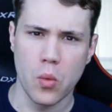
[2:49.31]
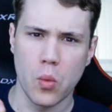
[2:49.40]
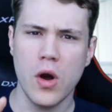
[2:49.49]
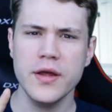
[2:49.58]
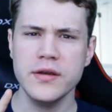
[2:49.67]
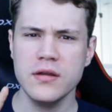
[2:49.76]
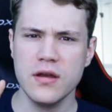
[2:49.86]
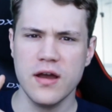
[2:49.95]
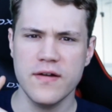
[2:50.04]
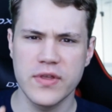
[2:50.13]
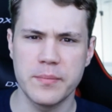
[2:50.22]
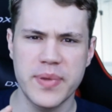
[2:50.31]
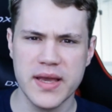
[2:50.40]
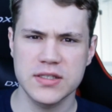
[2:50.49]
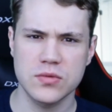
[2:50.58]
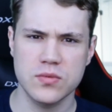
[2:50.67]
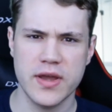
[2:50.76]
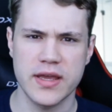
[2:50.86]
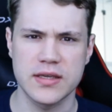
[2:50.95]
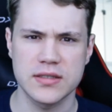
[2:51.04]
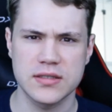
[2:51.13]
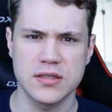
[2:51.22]
One of the best
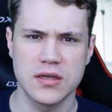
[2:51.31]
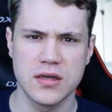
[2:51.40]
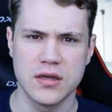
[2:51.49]
ways